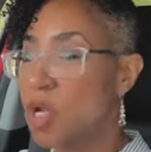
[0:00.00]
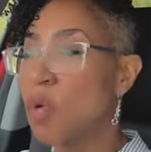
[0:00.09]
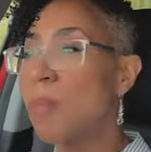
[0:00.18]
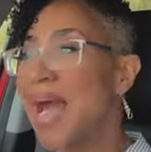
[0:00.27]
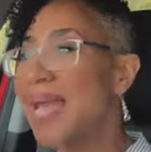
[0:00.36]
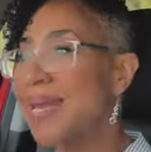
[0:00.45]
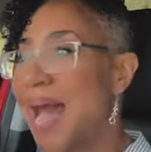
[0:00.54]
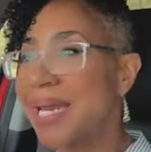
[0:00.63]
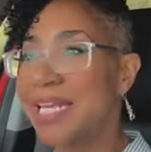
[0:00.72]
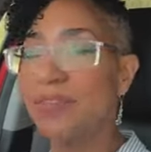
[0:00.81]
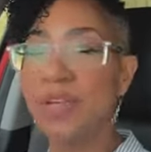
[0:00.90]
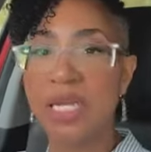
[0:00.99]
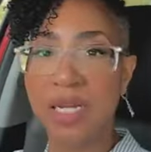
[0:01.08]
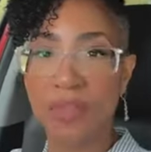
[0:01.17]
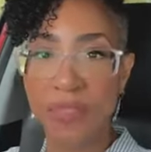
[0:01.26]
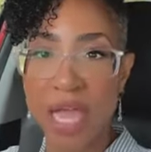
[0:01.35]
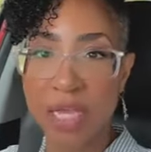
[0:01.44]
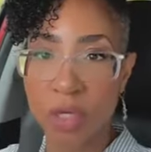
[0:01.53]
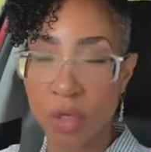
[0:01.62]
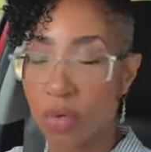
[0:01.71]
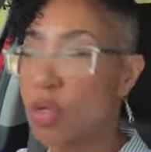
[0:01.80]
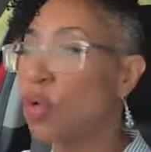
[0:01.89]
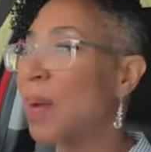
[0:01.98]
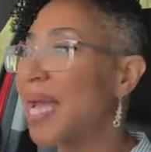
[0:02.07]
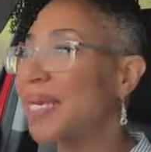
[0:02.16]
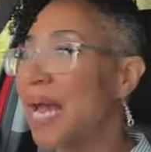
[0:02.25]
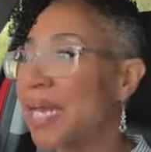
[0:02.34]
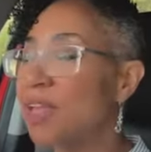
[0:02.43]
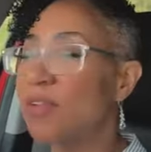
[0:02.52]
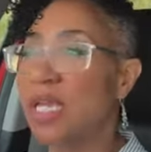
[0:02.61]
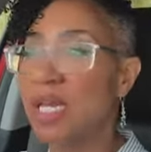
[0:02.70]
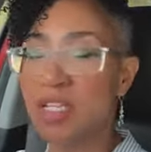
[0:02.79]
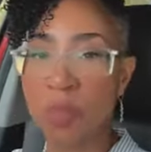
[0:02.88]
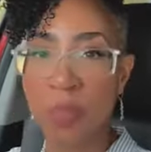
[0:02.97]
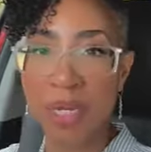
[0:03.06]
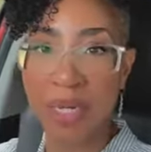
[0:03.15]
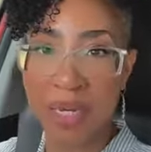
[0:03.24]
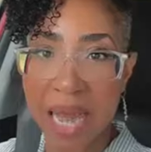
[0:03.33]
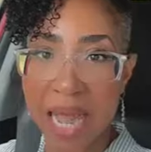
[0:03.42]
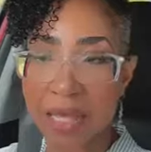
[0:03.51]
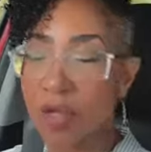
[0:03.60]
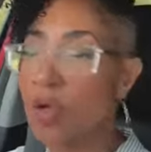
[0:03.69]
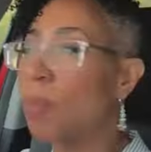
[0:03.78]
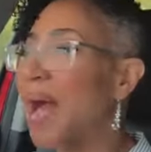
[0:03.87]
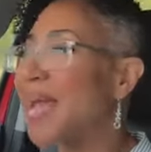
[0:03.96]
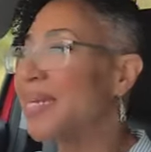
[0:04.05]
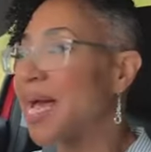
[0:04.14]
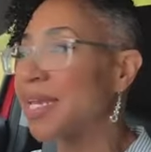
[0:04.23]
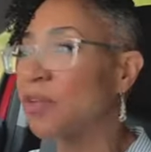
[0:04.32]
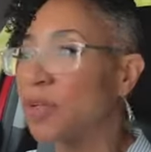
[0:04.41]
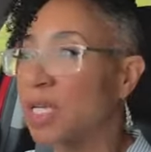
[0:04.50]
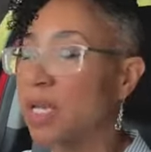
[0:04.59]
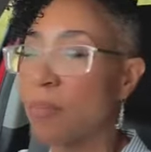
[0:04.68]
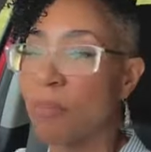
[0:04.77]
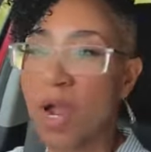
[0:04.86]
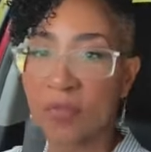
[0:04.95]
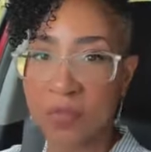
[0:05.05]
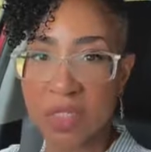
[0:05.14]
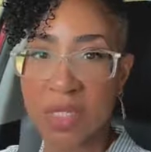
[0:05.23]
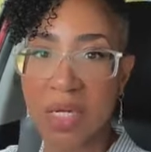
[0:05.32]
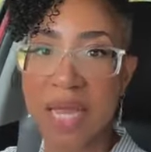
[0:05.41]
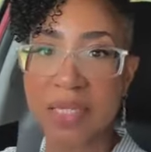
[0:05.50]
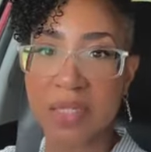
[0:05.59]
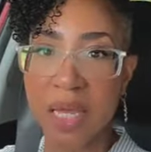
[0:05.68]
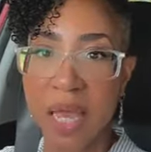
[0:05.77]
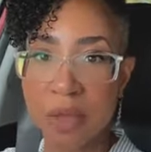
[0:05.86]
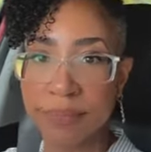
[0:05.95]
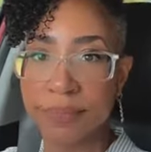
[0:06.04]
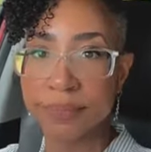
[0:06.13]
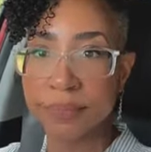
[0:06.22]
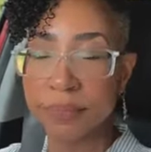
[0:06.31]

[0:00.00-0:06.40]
you might not even get a thank you. You might not even get a spend the night. You might not even get a breakfast the next day.